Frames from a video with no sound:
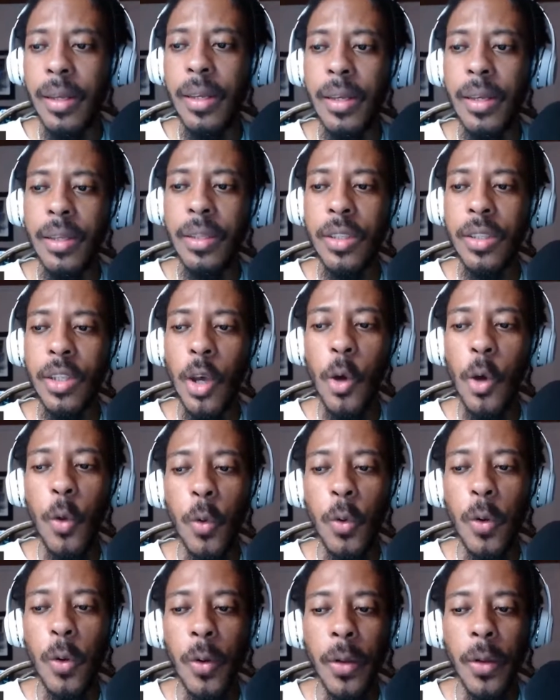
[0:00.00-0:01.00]

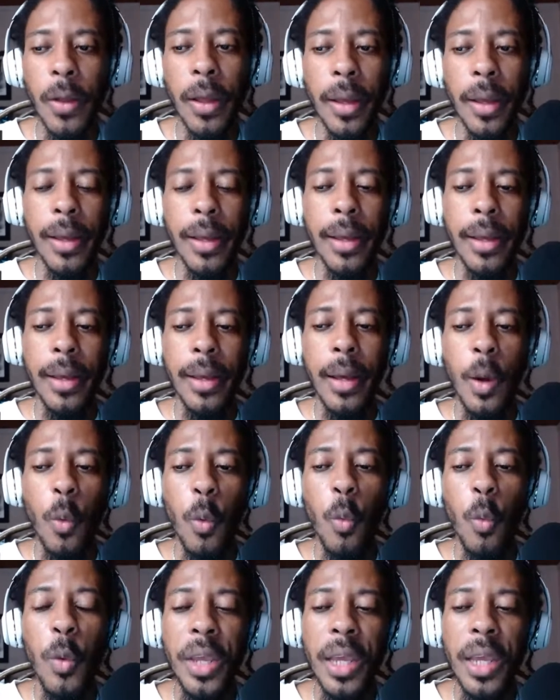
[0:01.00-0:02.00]
So
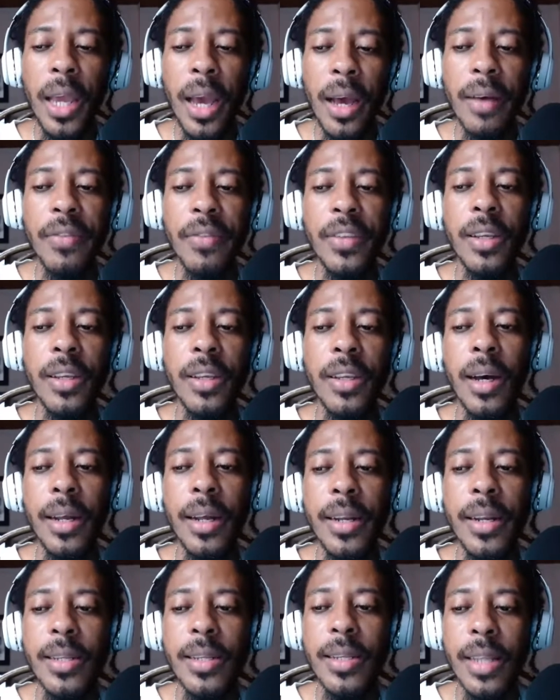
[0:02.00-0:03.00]
we have to
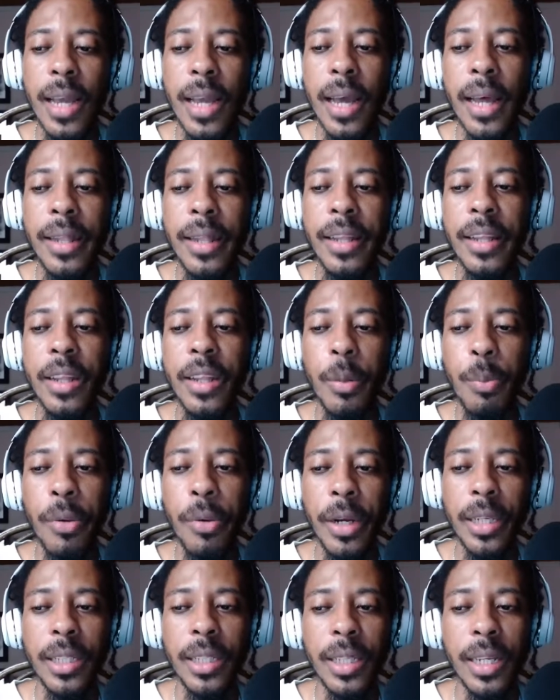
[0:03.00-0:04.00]
understand that
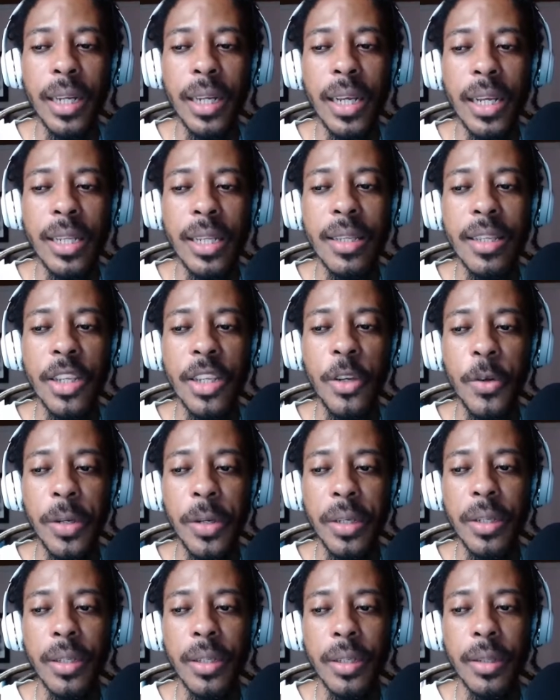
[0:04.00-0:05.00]
depression is
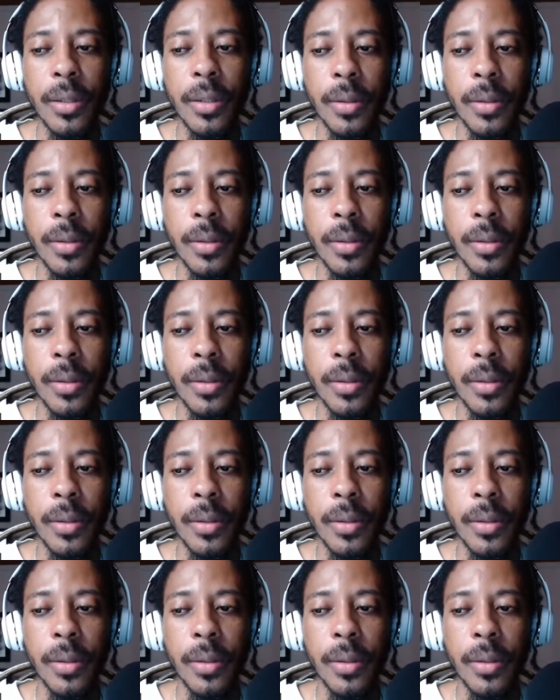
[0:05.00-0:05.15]
serious.